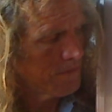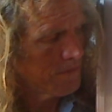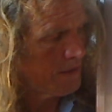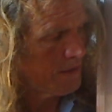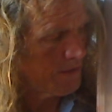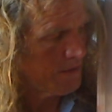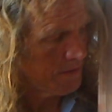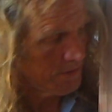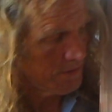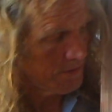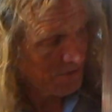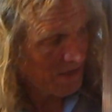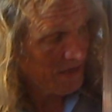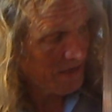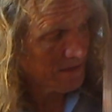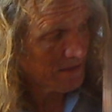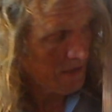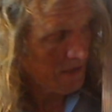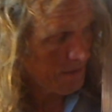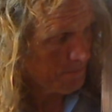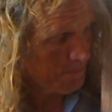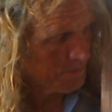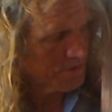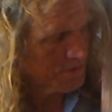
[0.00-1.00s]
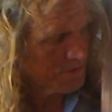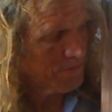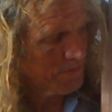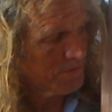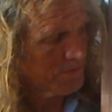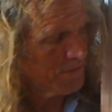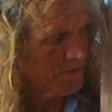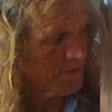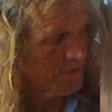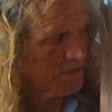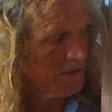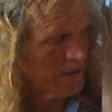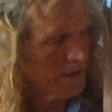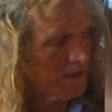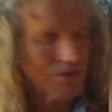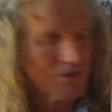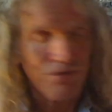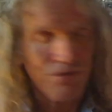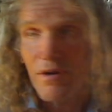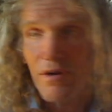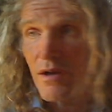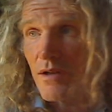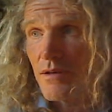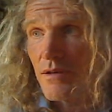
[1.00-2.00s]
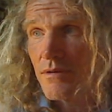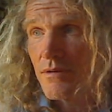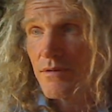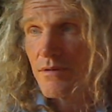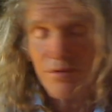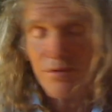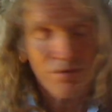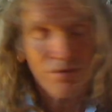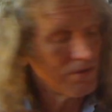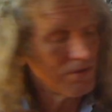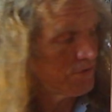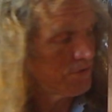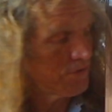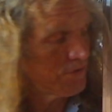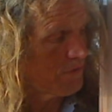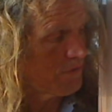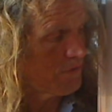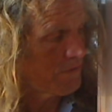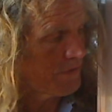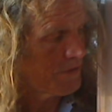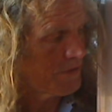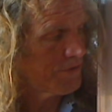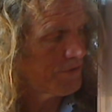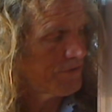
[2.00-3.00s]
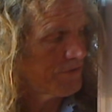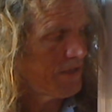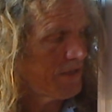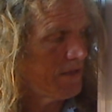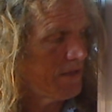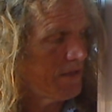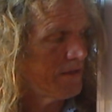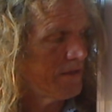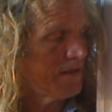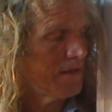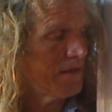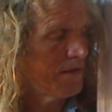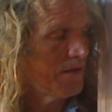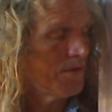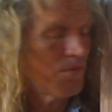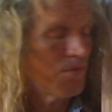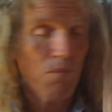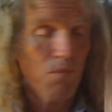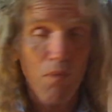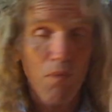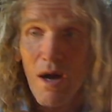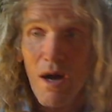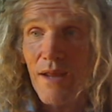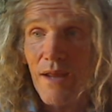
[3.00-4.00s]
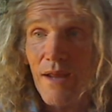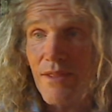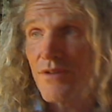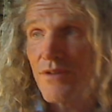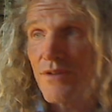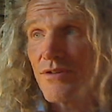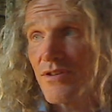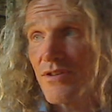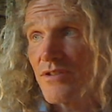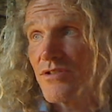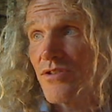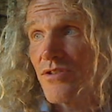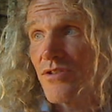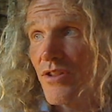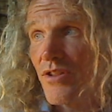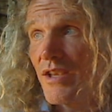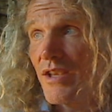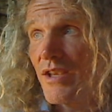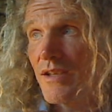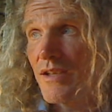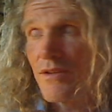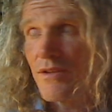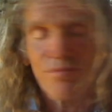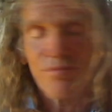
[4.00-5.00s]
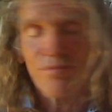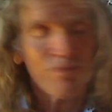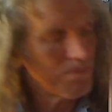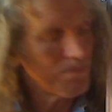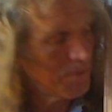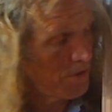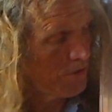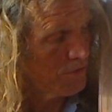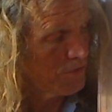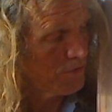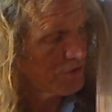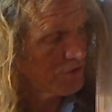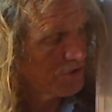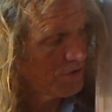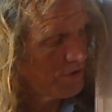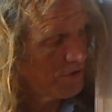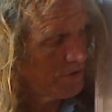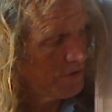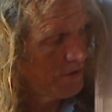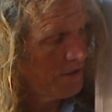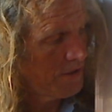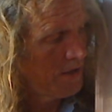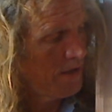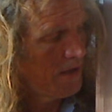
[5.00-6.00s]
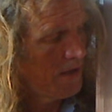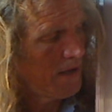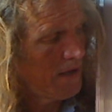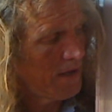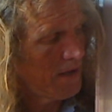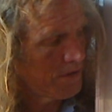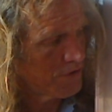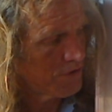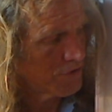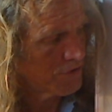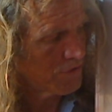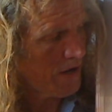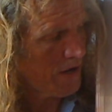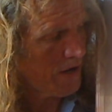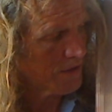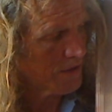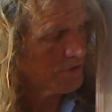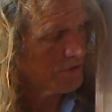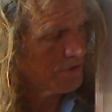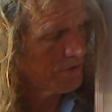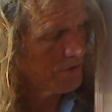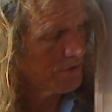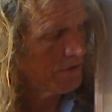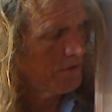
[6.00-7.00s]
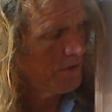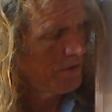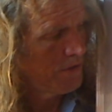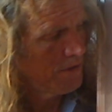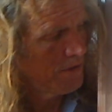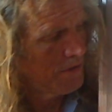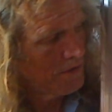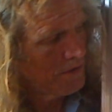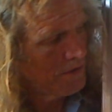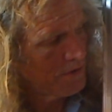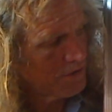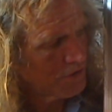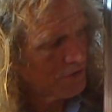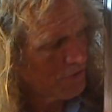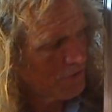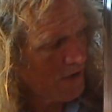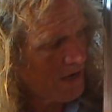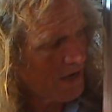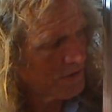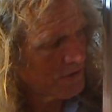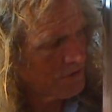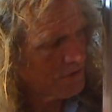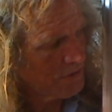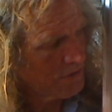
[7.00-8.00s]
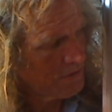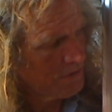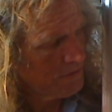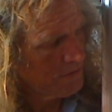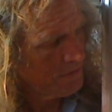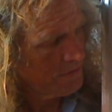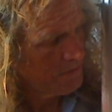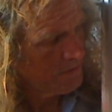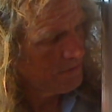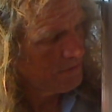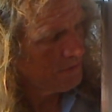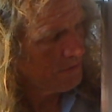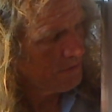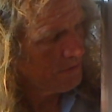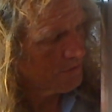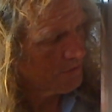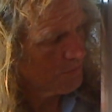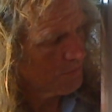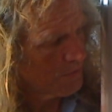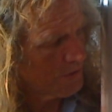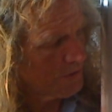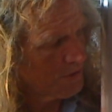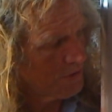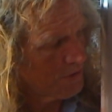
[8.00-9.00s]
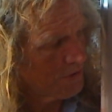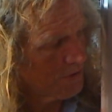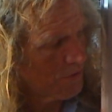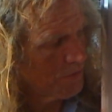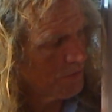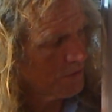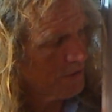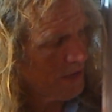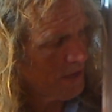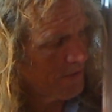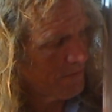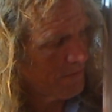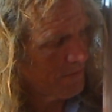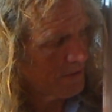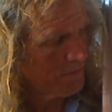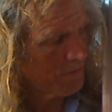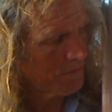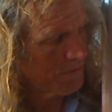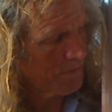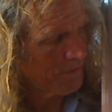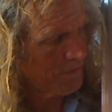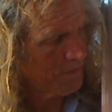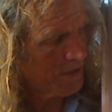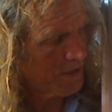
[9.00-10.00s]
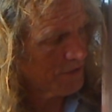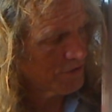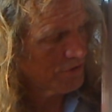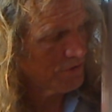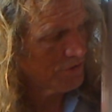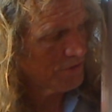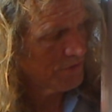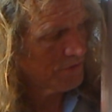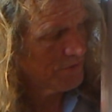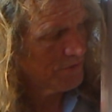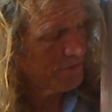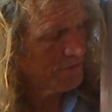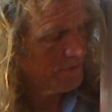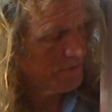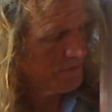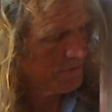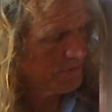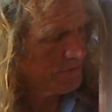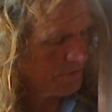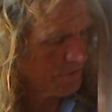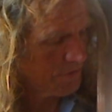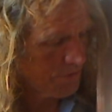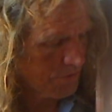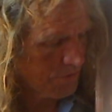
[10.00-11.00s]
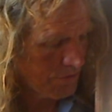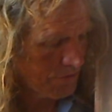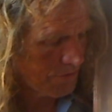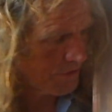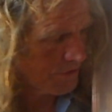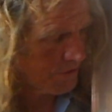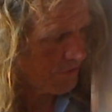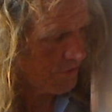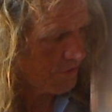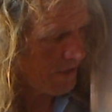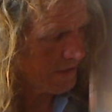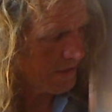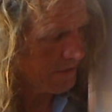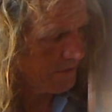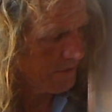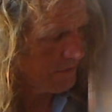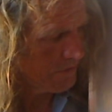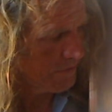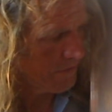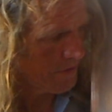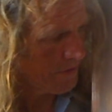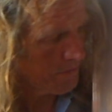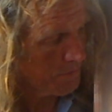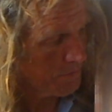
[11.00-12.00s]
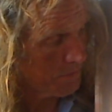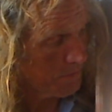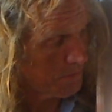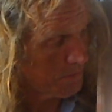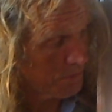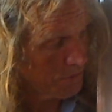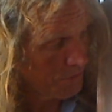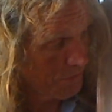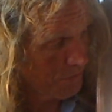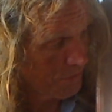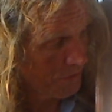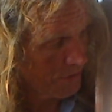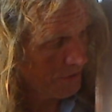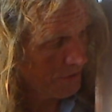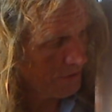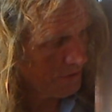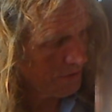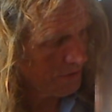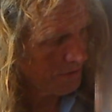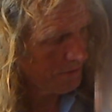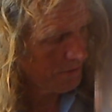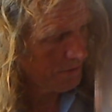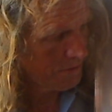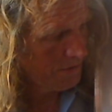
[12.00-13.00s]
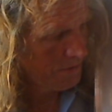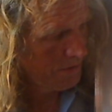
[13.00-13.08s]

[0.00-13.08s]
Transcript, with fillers: the exact opposite for the electron. So you can sort of understand the why there's such a thing as repulsion and attraction. Attraction is when you don't have any reflections, so you're attracted. So if I put a blue thing here,